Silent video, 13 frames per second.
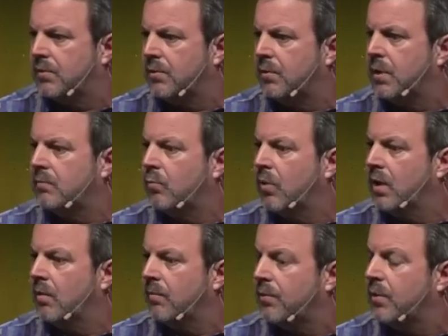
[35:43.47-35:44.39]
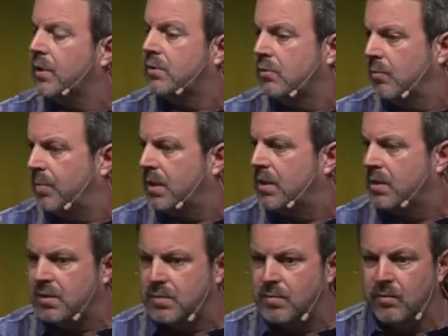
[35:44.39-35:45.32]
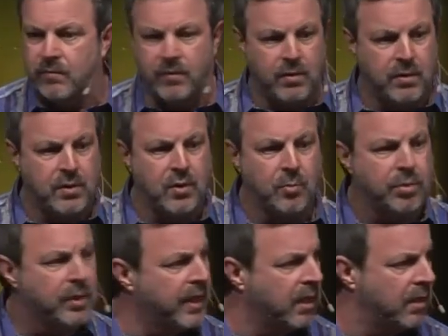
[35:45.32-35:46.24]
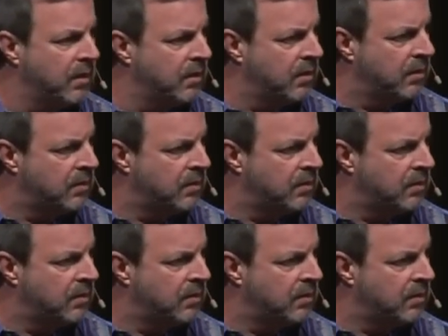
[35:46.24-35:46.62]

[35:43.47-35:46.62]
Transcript: 31, 32 opinions, but we've heard no plan.